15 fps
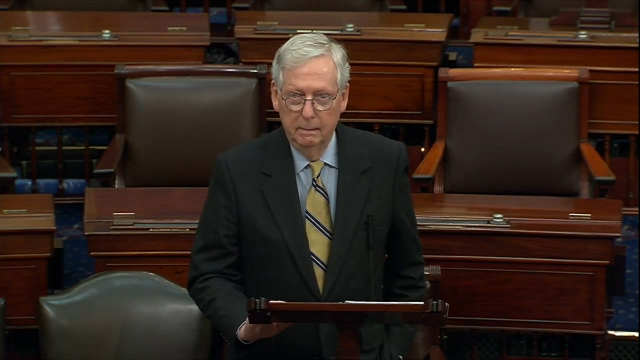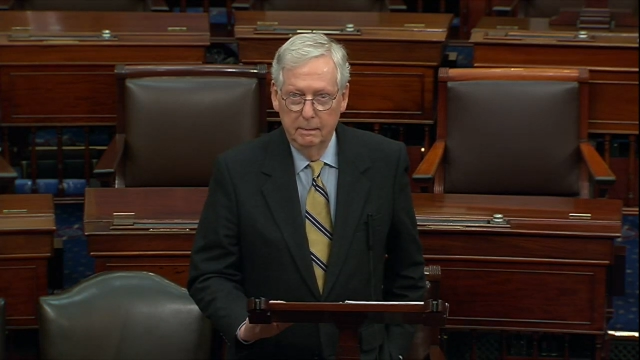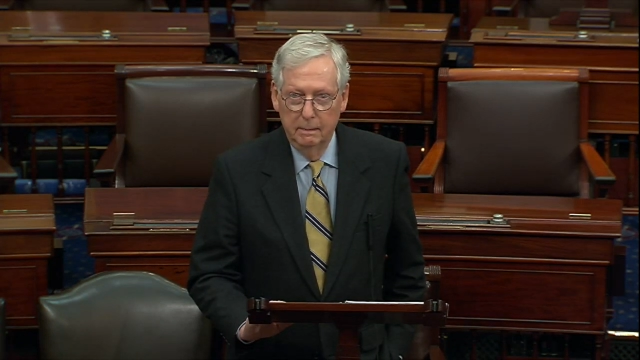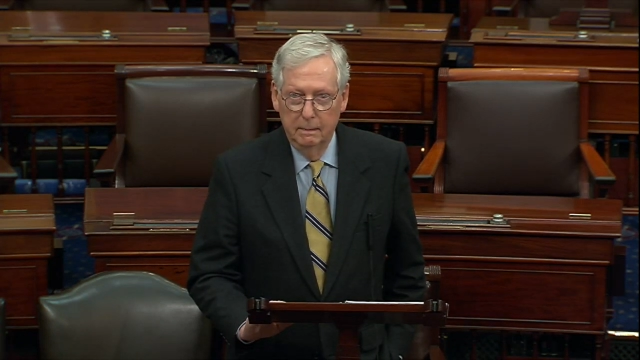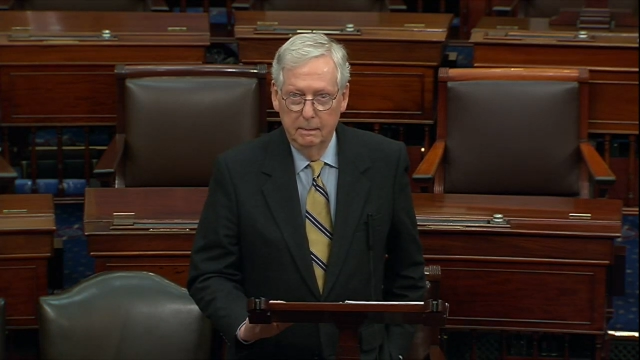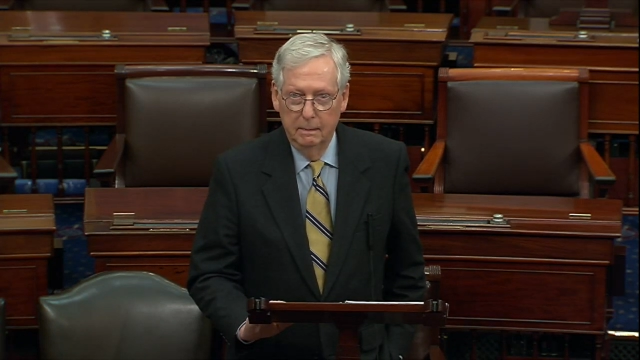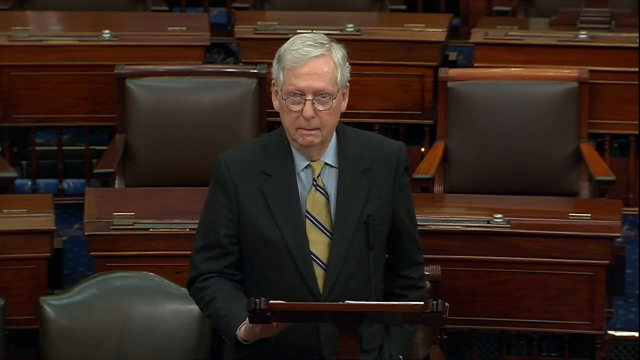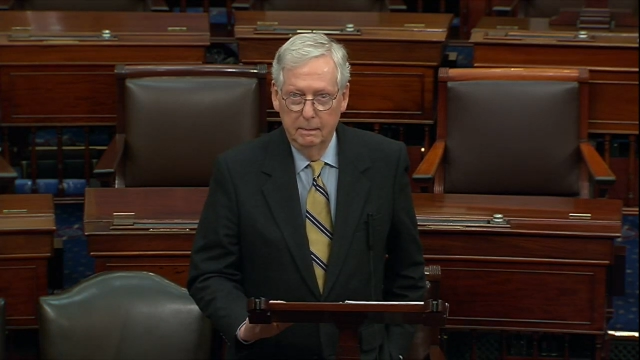
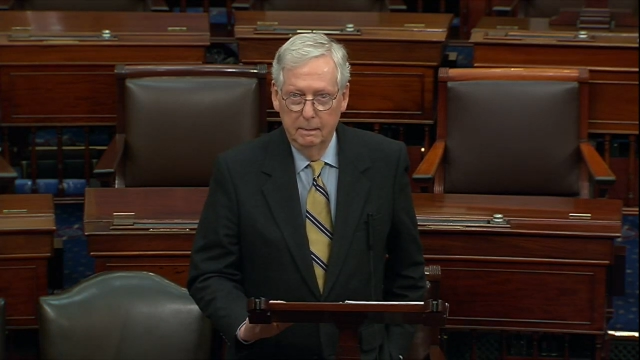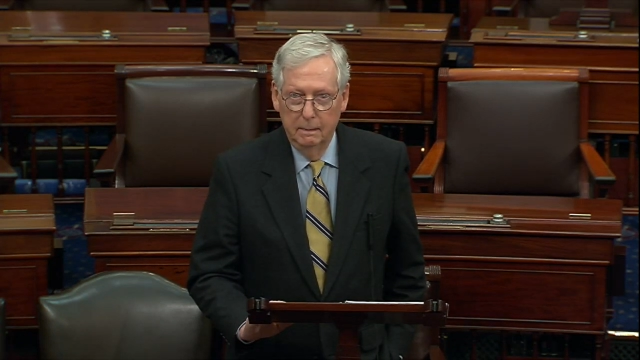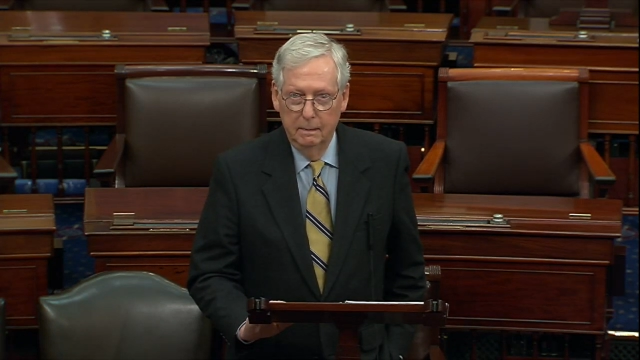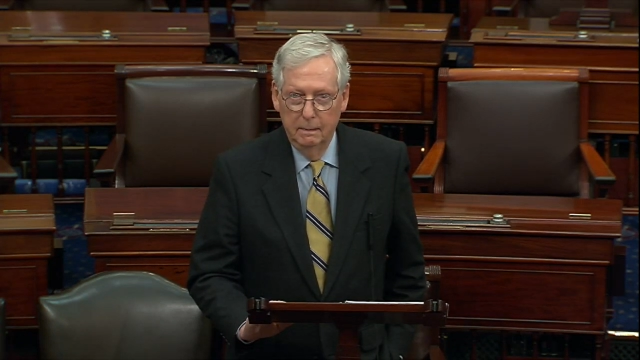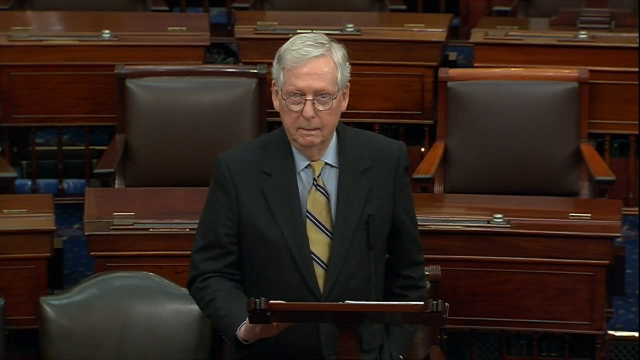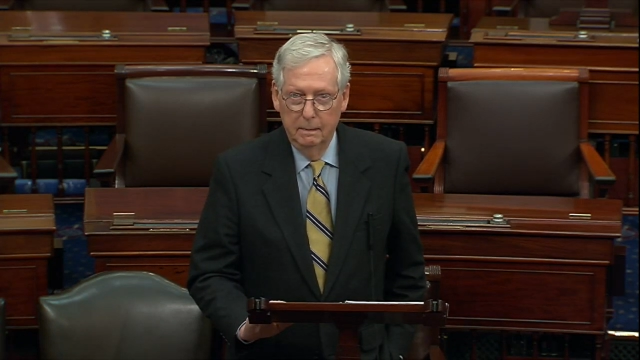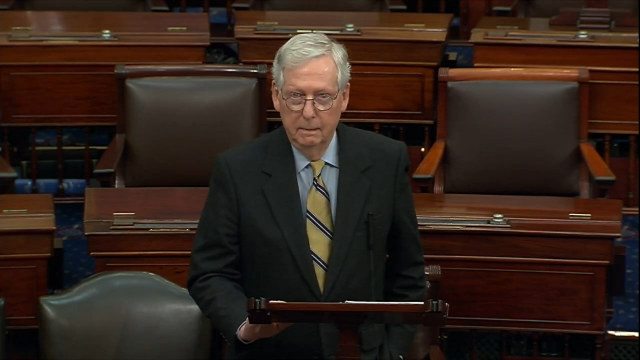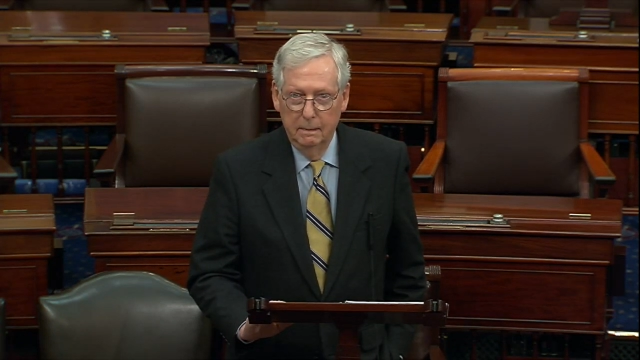
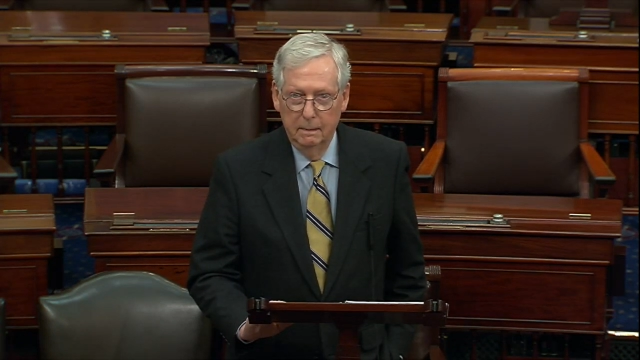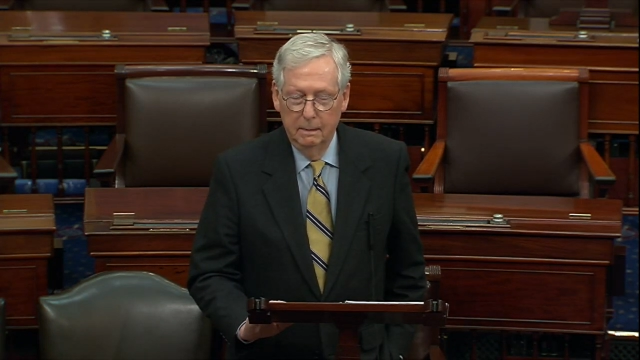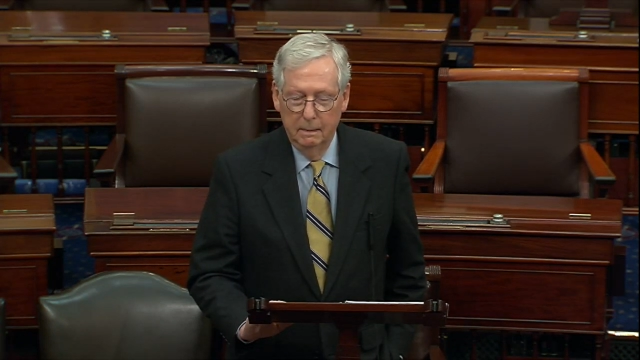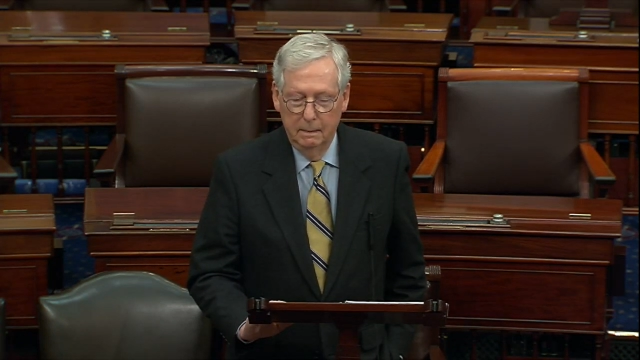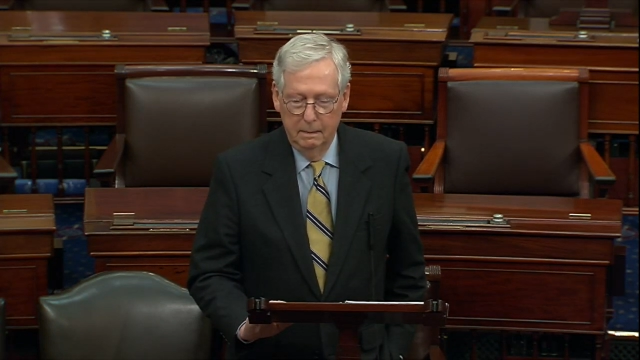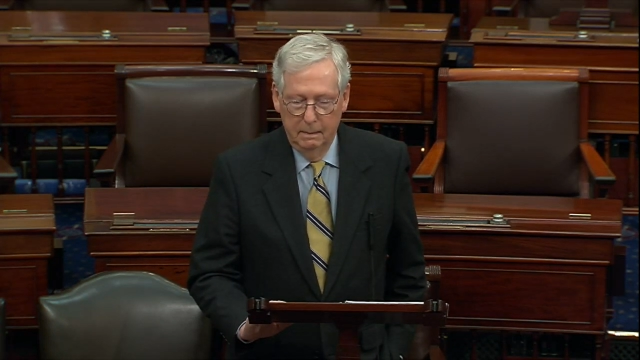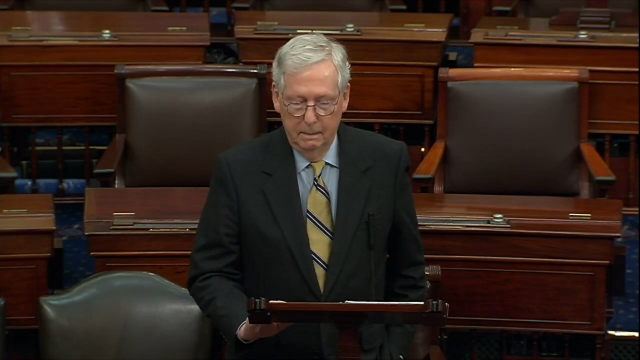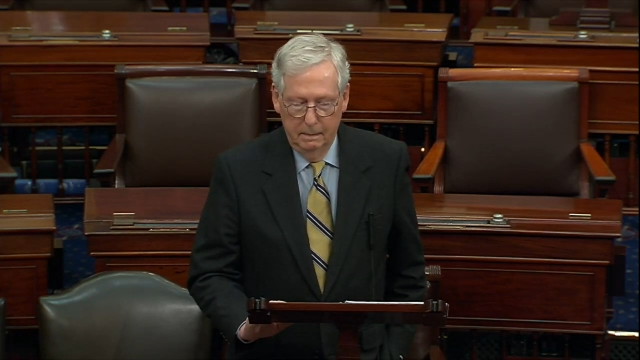
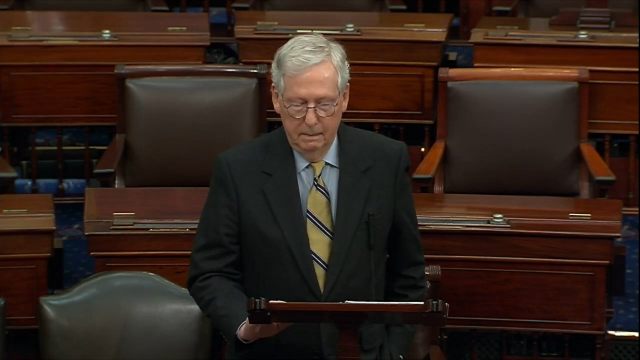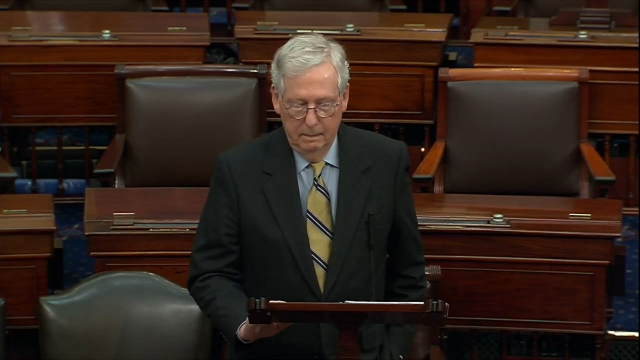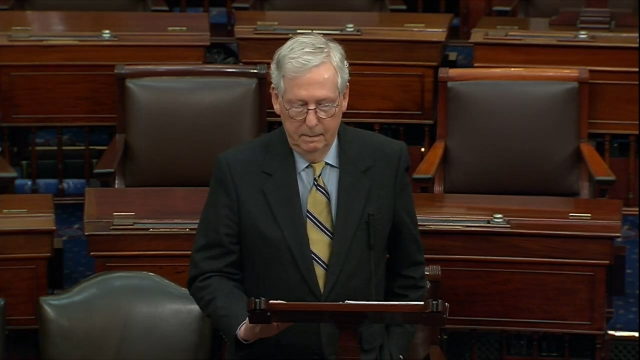Nobody speaks.